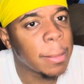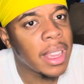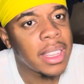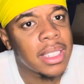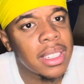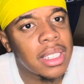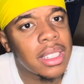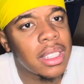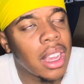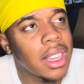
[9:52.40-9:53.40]
it's
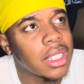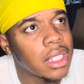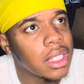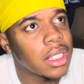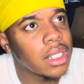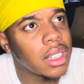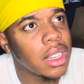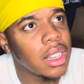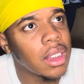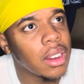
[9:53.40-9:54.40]
just the
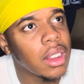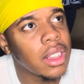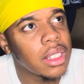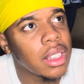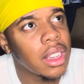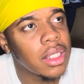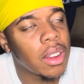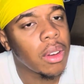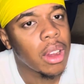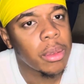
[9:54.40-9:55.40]
consistency. It's
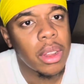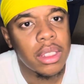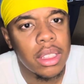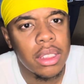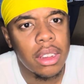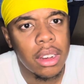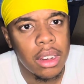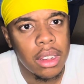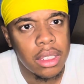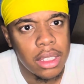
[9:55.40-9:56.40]
going to come down to
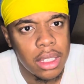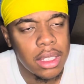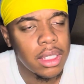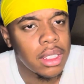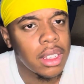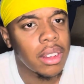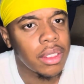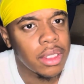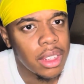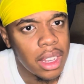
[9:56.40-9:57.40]
the consistency
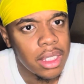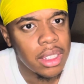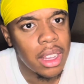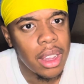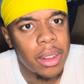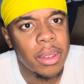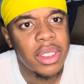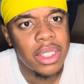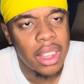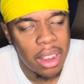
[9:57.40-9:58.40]
of Jason Tatum
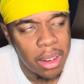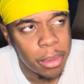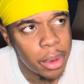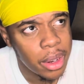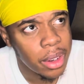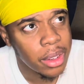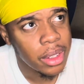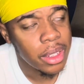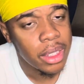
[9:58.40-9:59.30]
and Jaylen Brown.